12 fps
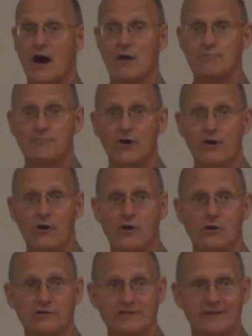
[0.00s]
A
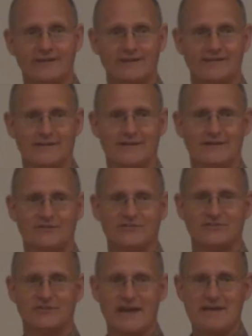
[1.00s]
bold
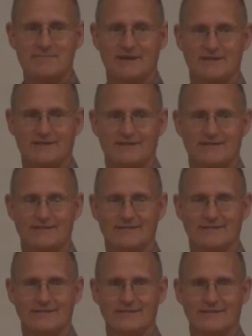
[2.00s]
statement.
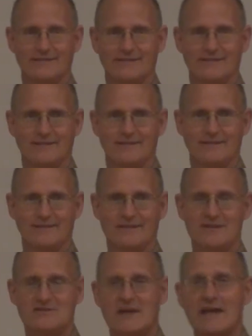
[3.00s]

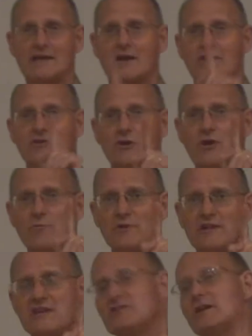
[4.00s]
He's saying, your
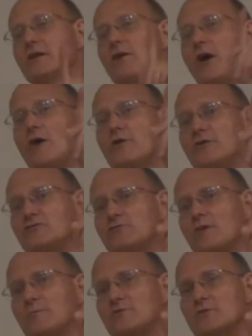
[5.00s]
religion and all your
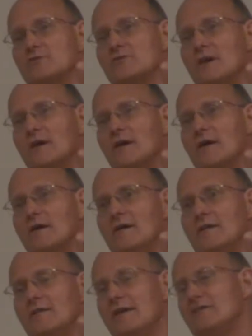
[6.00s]
Scriptures,
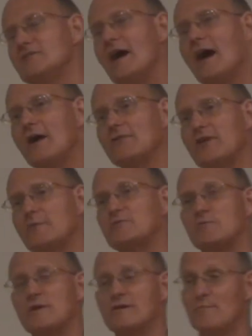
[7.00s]
the entire thing
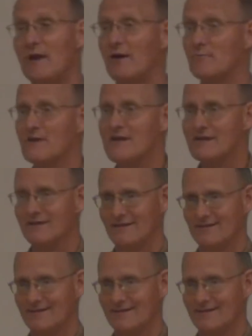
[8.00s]
was written about me.